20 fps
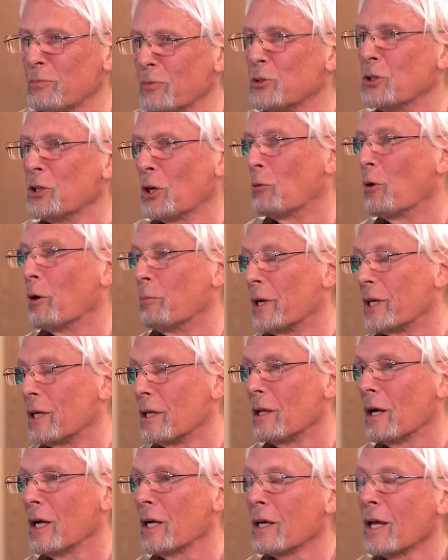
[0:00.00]
you know what men
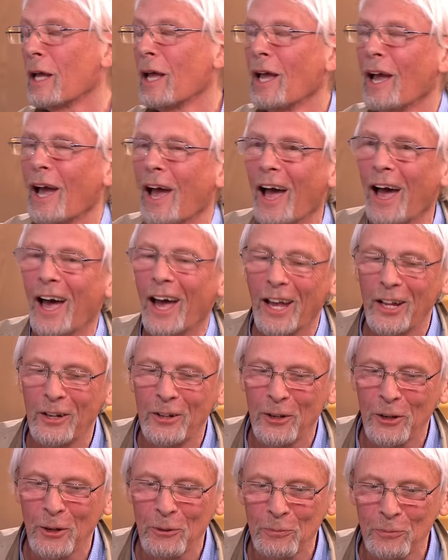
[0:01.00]
are like,
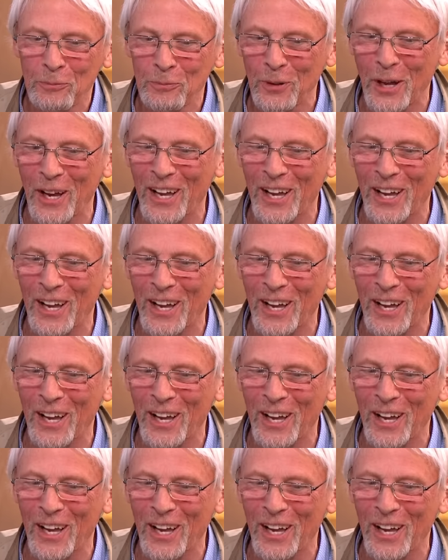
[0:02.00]
and um,